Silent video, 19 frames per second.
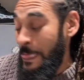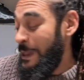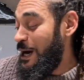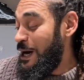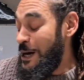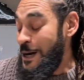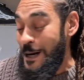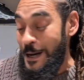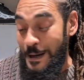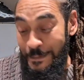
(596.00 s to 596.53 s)

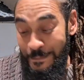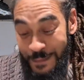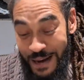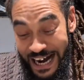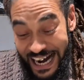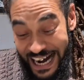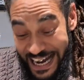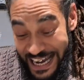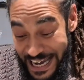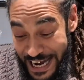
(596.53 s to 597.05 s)

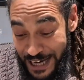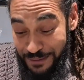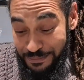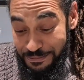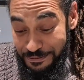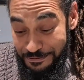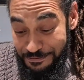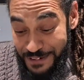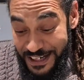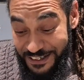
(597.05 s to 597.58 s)
I am
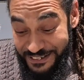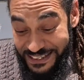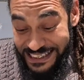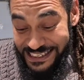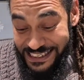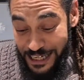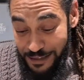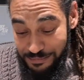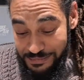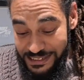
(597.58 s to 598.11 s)
very
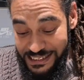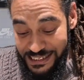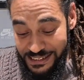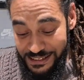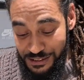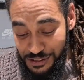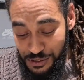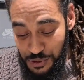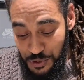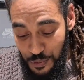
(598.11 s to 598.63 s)
tempted
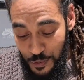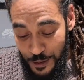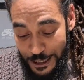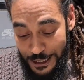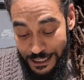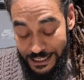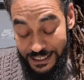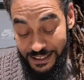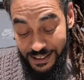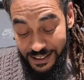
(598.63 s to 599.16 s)
to